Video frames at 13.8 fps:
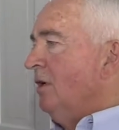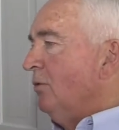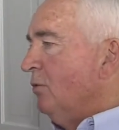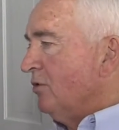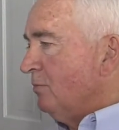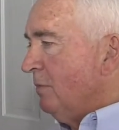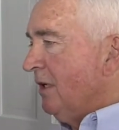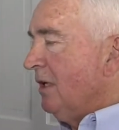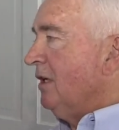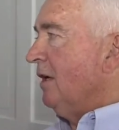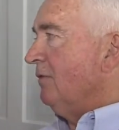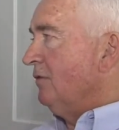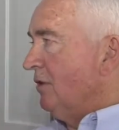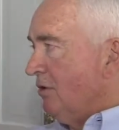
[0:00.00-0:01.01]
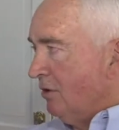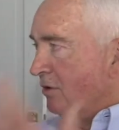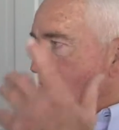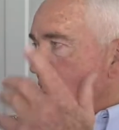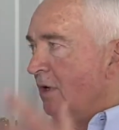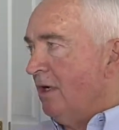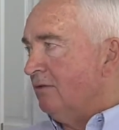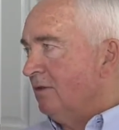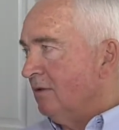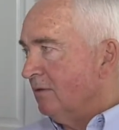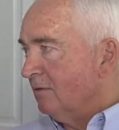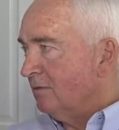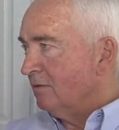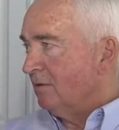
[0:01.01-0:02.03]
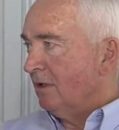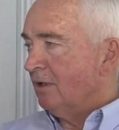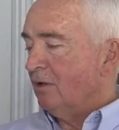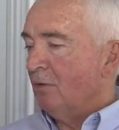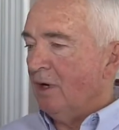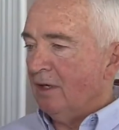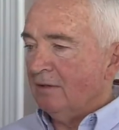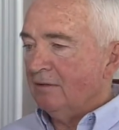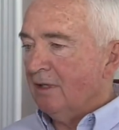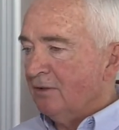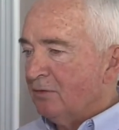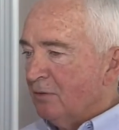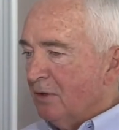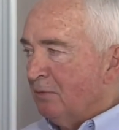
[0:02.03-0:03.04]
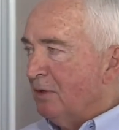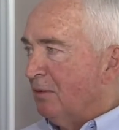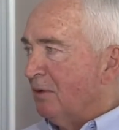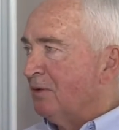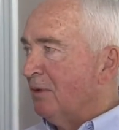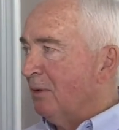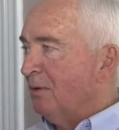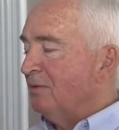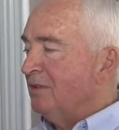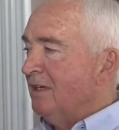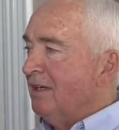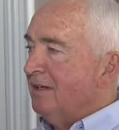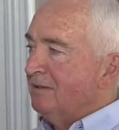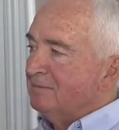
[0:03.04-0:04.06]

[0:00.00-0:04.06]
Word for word: was big enough that you could raise it and, and go out. That's and go what right we out told. there and yeah. do a